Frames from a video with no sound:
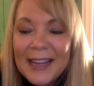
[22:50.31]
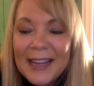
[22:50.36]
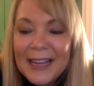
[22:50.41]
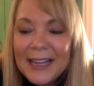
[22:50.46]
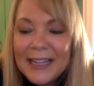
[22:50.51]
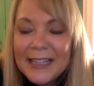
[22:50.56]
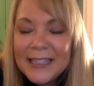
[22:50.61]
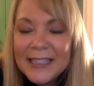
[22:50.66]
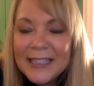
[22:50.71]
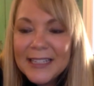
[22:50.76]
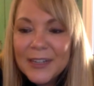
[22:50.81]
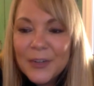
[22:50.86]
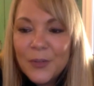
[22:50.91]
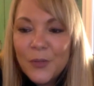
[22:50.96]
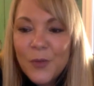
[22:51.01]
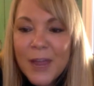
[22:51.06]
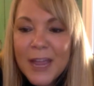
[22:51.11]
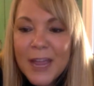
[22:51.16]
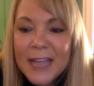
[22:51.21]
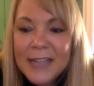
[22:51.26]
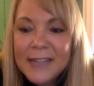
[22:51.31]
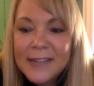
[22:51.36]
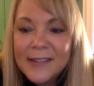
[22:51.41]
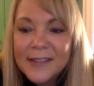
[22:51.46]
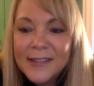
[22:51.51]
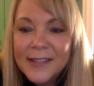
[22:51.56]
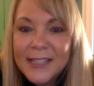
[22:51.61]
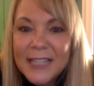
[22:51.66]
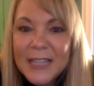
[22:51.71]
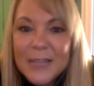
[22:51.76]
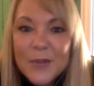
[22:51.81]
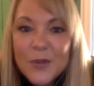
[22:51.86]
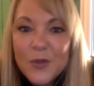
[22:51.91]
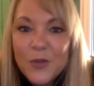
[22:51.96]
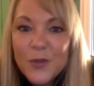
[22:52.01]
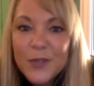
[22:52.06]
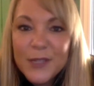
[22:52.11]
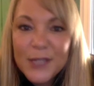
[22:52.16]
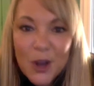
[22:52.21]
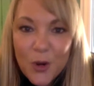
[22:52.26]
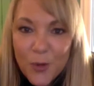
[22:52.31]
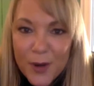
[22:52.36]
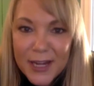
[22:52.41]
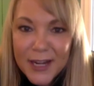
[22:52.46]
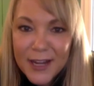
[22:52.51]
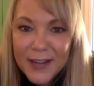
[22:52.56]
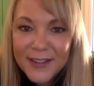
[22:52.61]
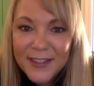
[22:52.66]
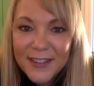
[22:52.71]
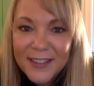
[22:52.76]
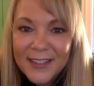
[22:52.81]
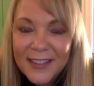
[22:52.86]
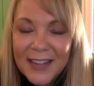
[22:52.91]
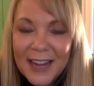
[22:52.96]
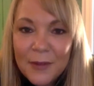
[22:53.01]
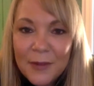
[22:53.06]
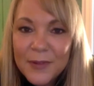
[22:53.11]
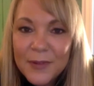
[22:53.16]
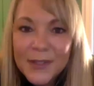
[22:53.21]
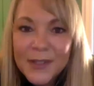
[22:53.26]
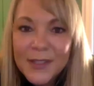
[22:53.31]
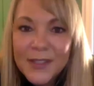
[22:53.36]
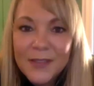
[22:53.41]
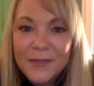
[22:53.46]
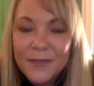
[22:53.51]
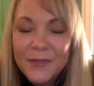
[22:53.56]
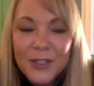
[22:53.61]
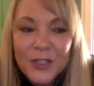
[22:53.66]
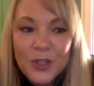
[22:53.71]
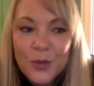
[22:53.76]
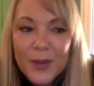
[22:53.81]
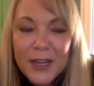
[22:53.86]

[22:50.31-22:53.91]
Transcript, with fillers: and when Siebel was going under and I was